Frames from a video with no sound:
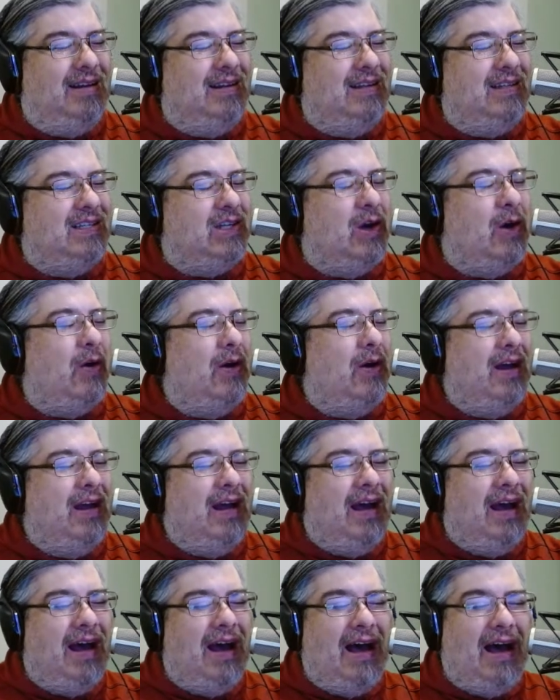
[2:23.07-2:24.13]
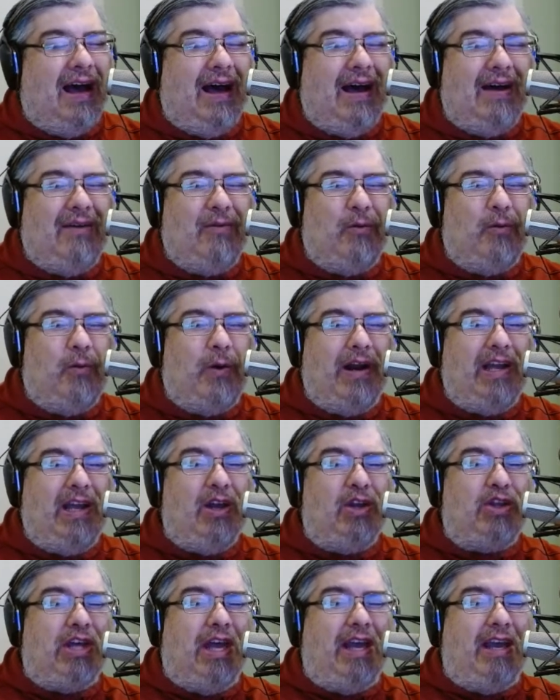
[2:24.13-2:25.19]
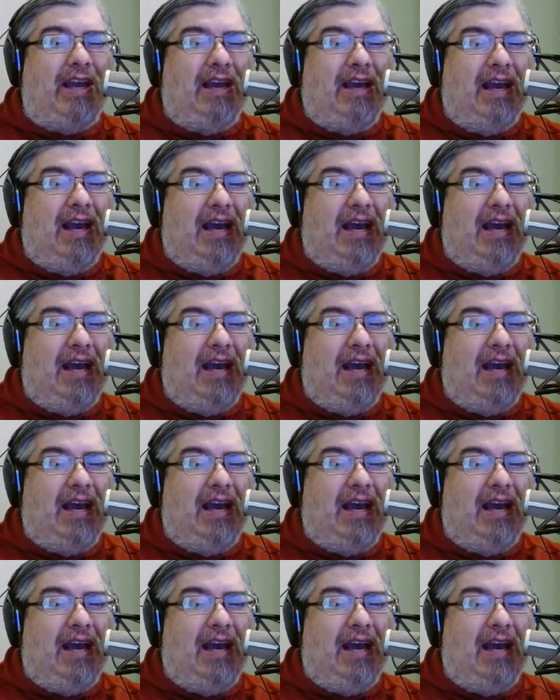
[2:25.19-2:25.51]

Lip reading: So what do you think?